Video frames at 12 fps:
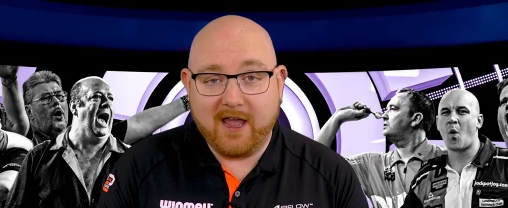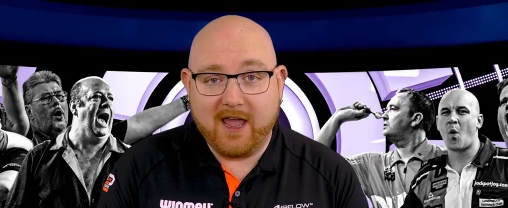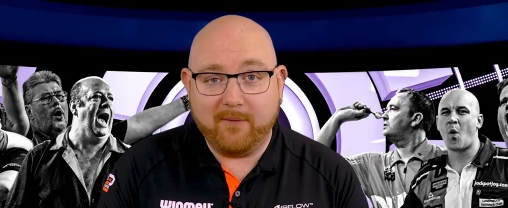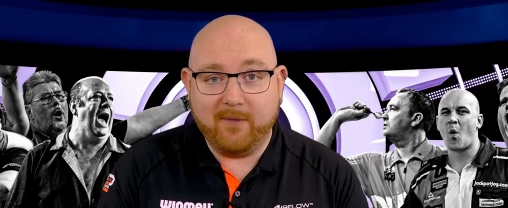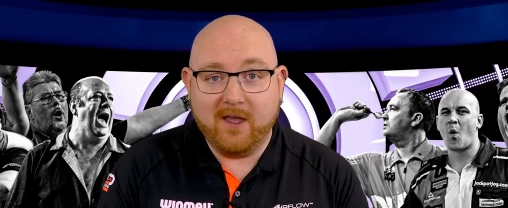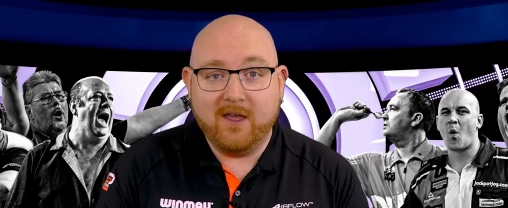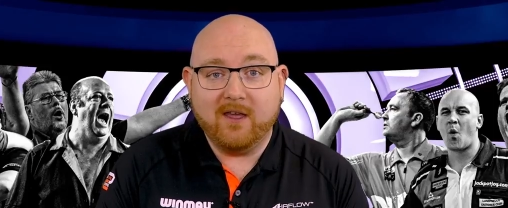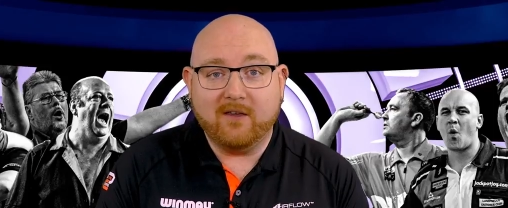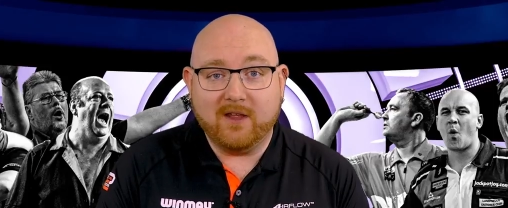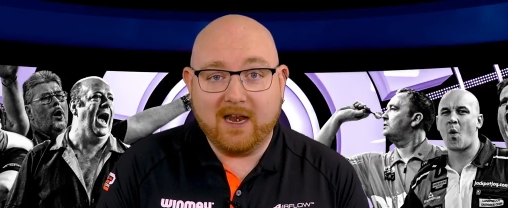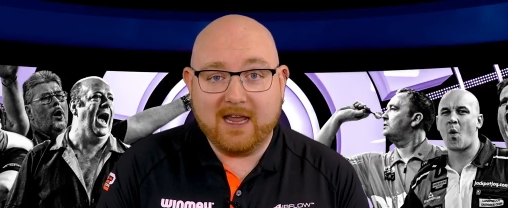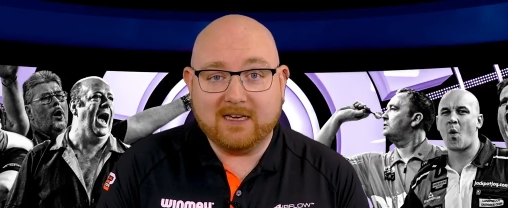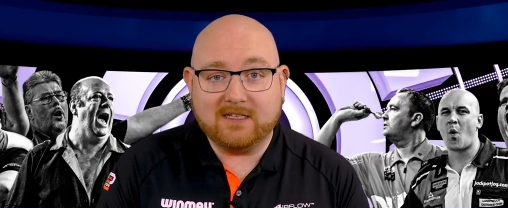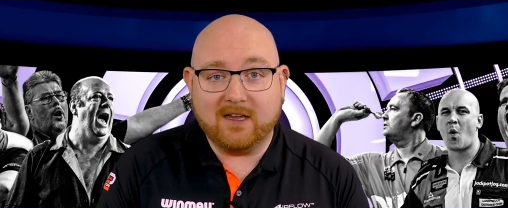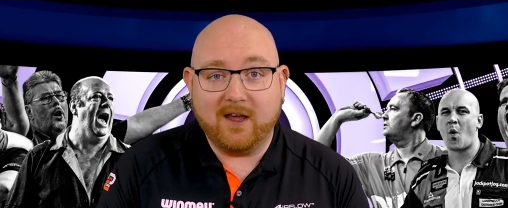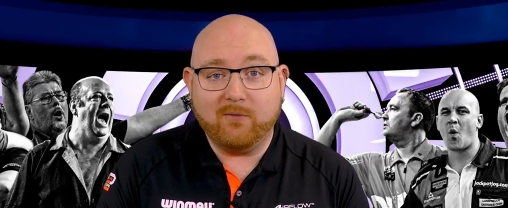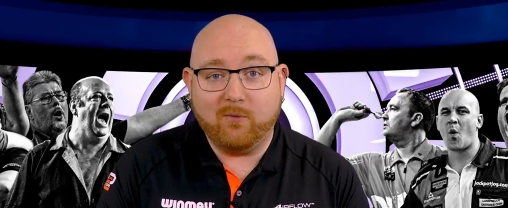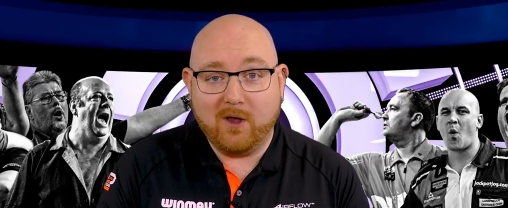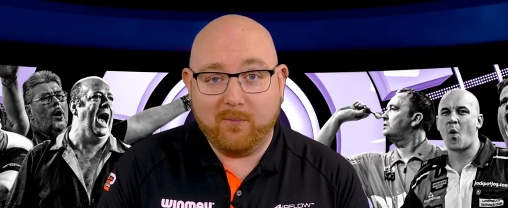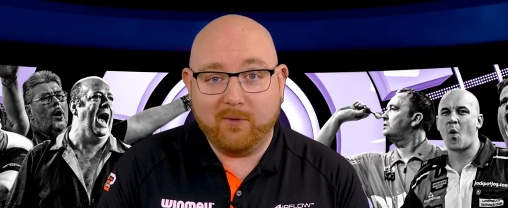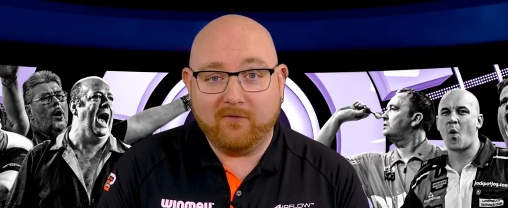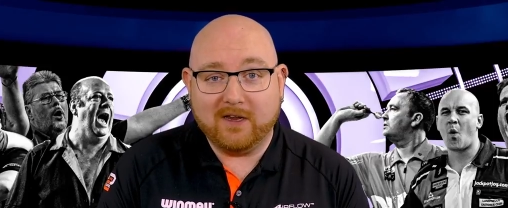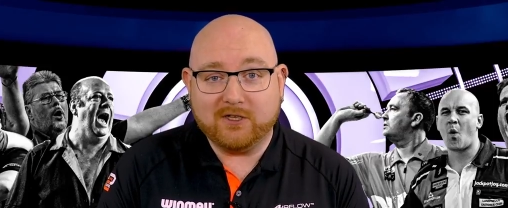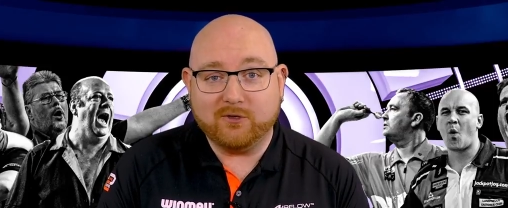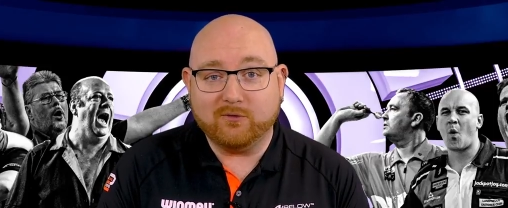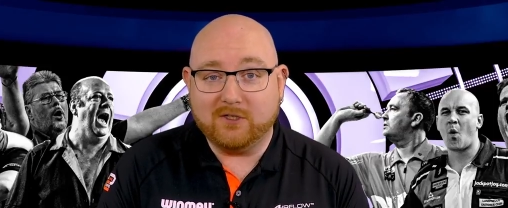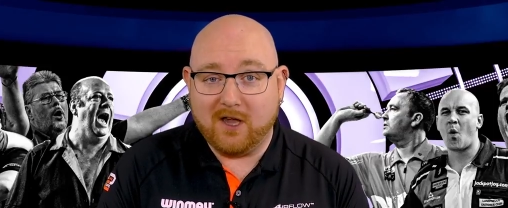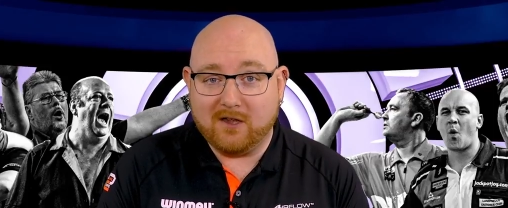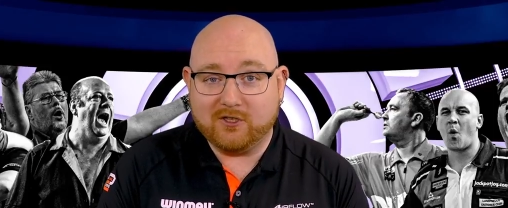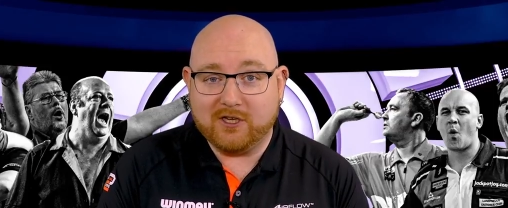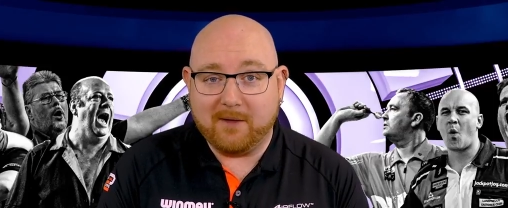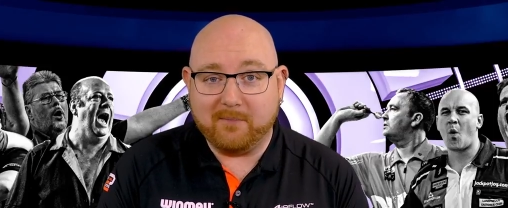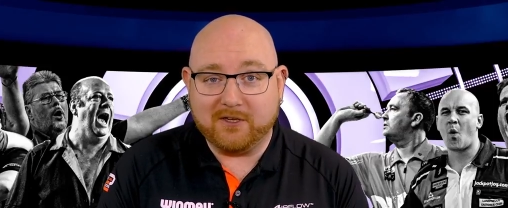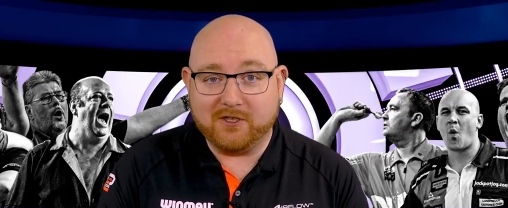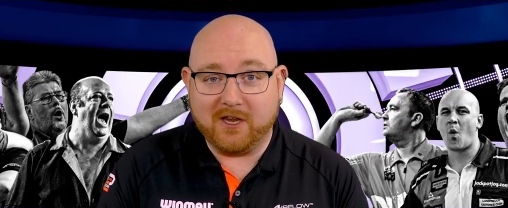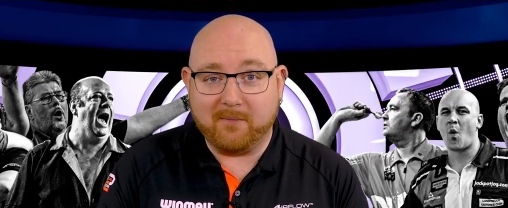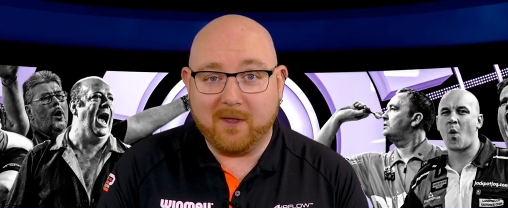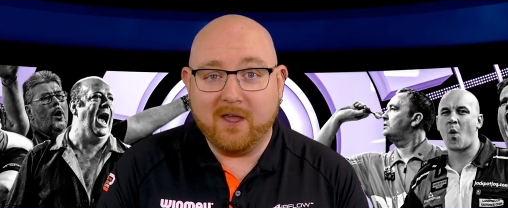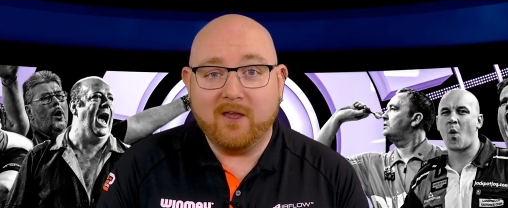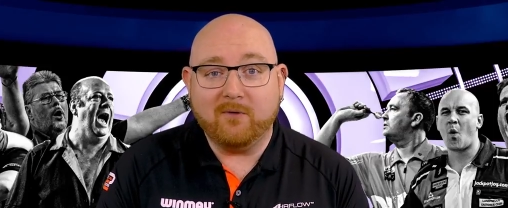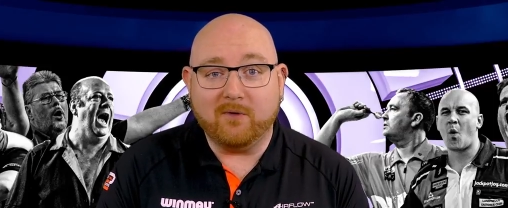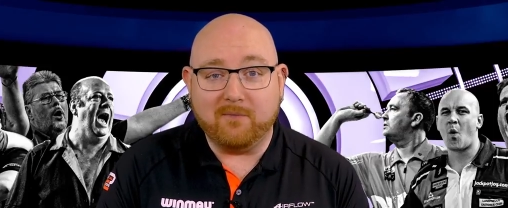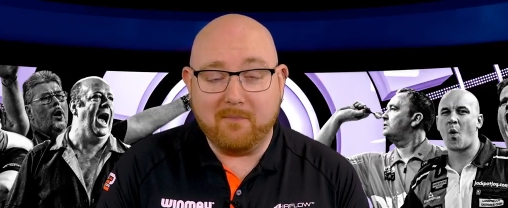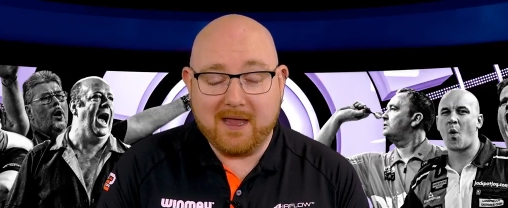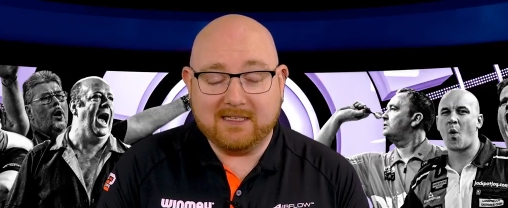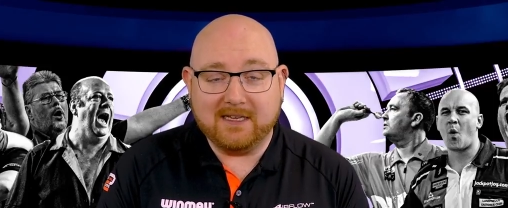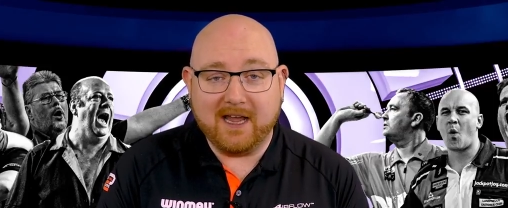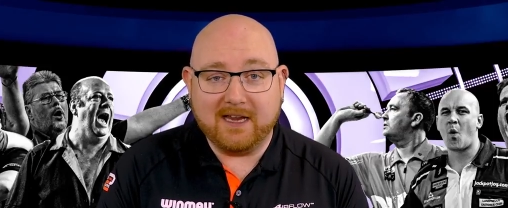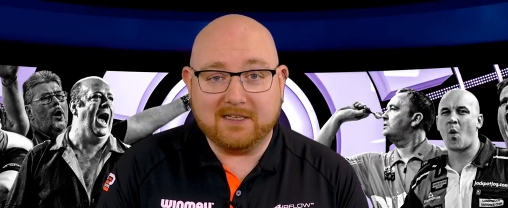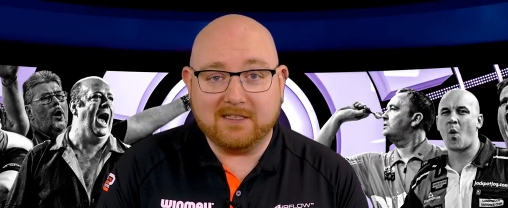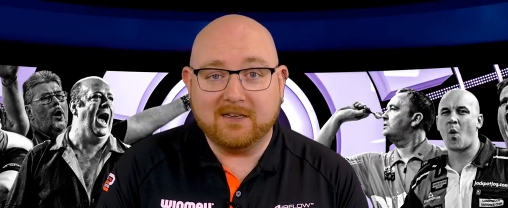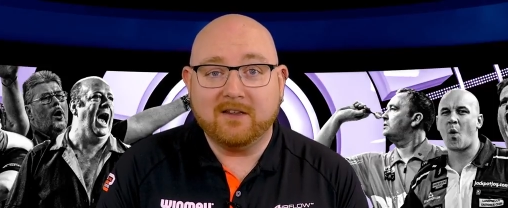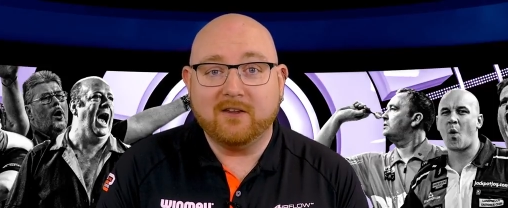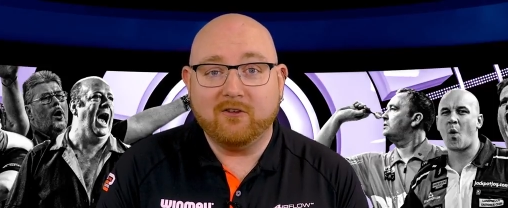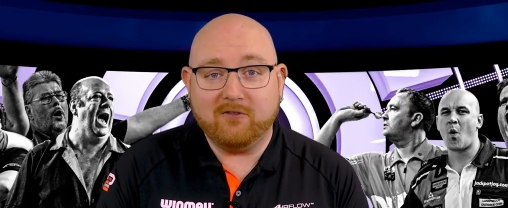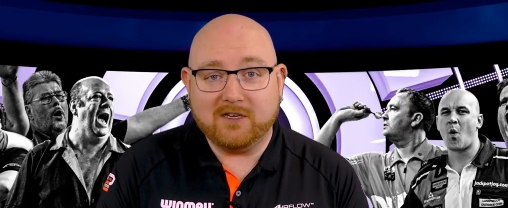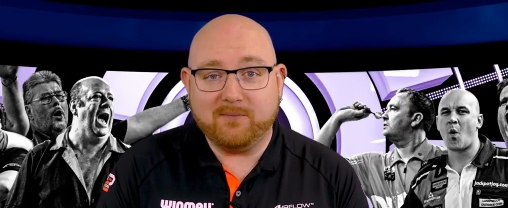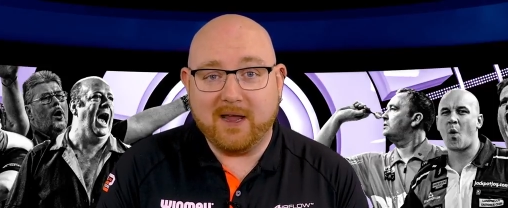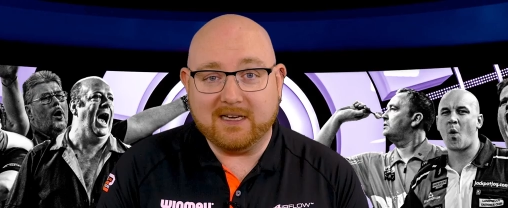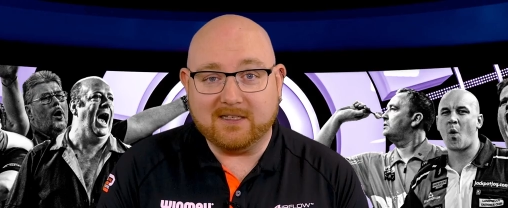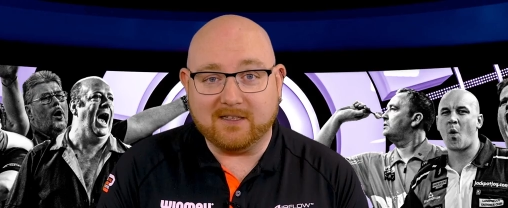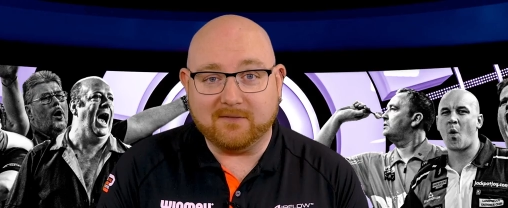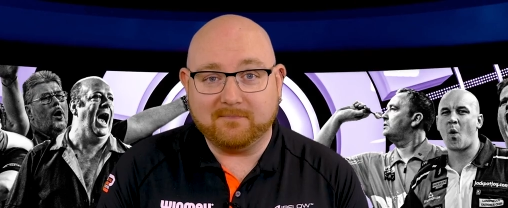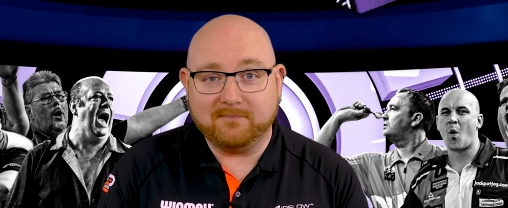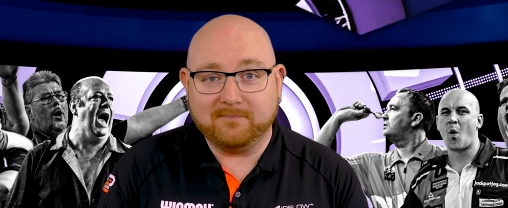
Speaker 1: game of the Lakeside World Professional Darts Championship with Macy Ace, Chris Mason.